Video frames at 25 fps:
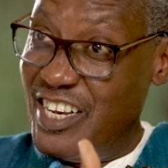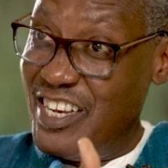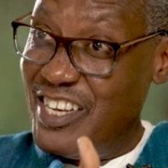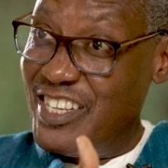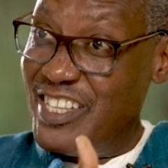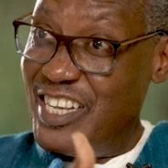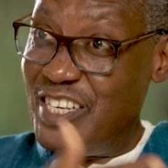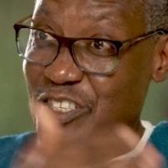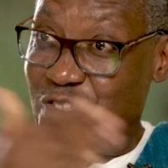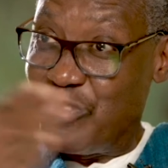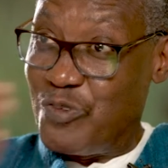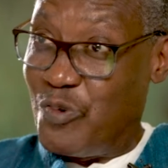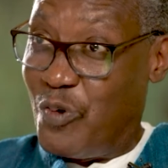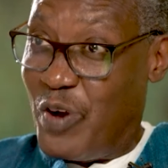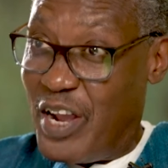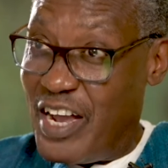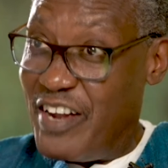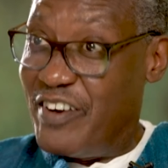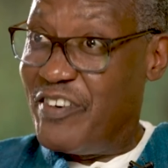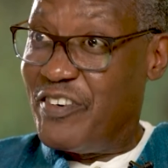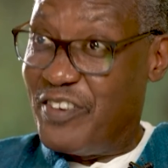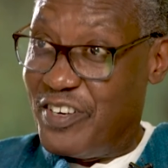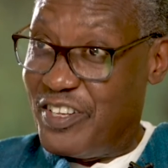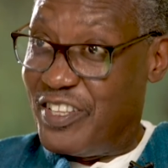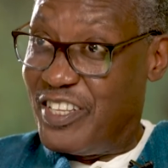That's
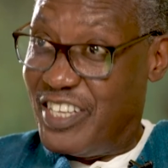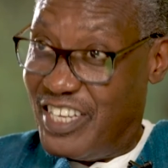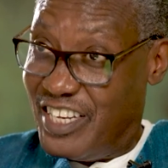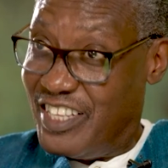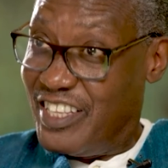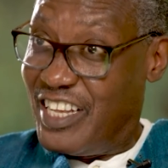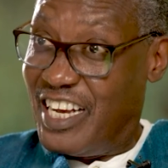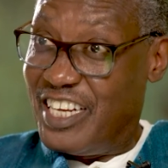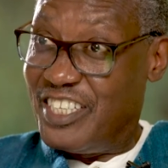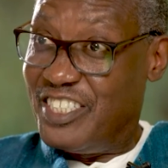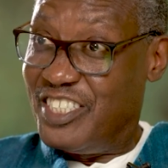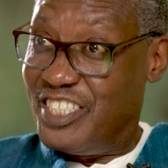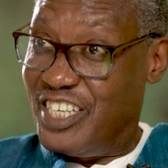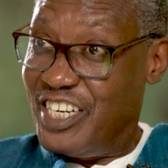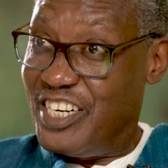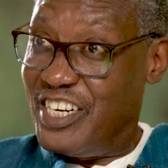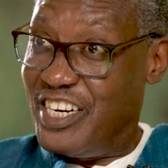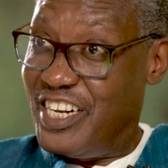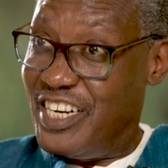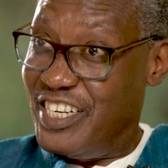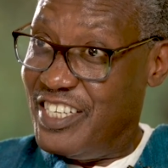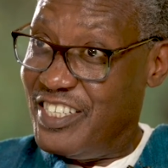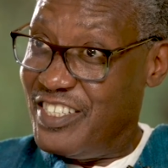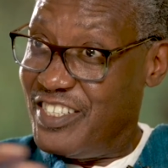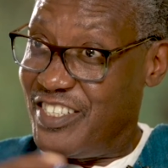where really the
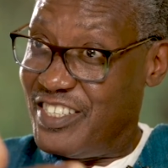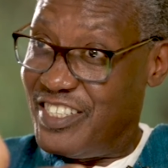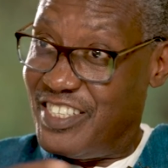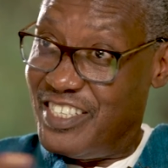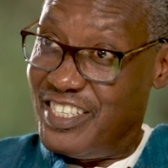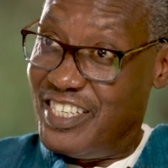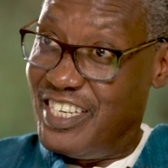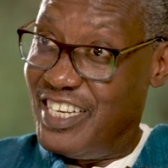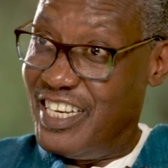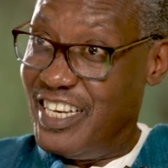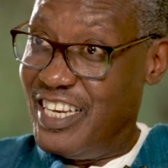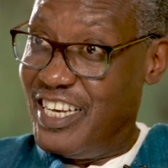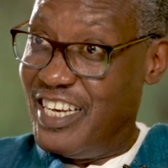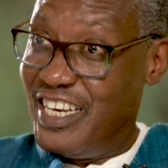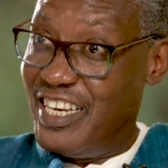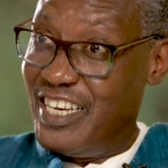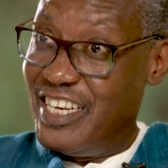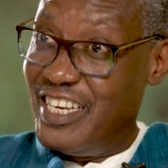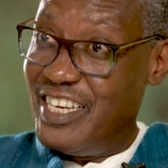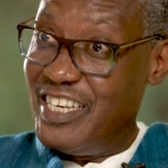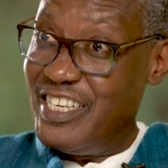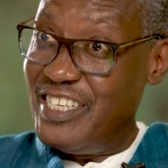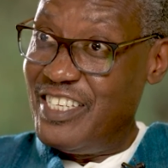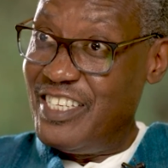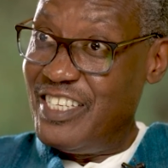agenda is
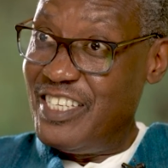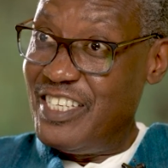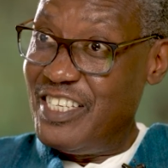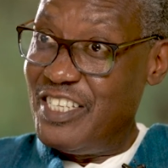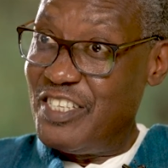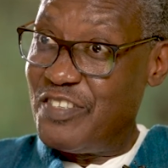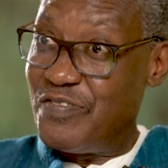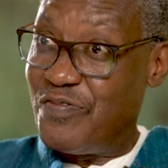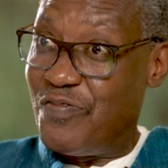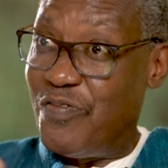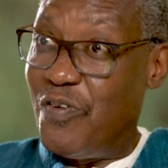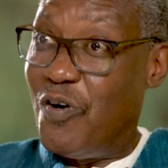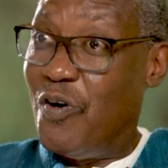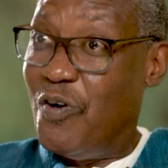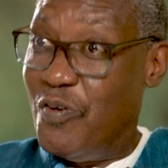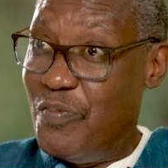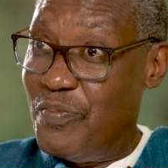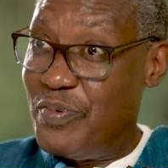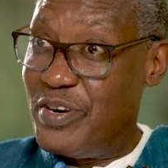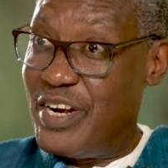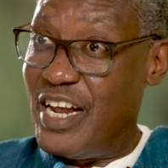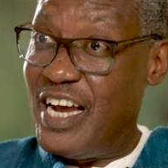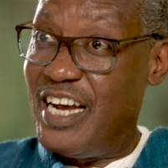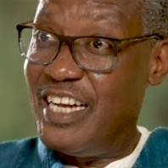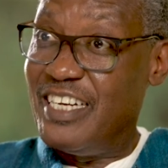
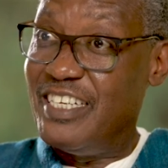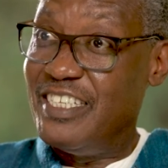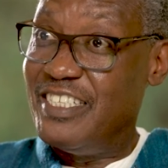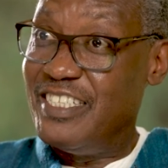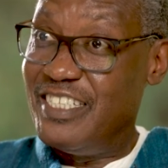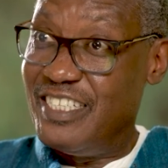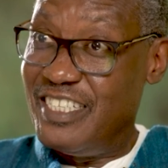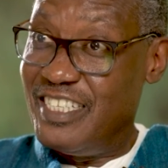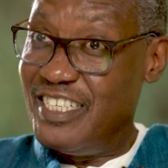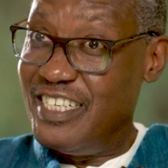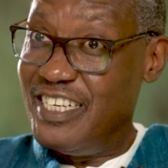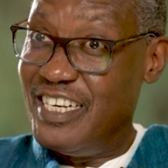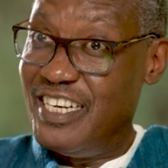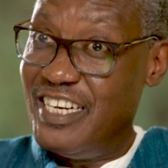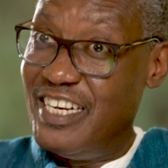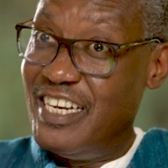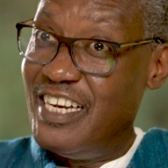formed and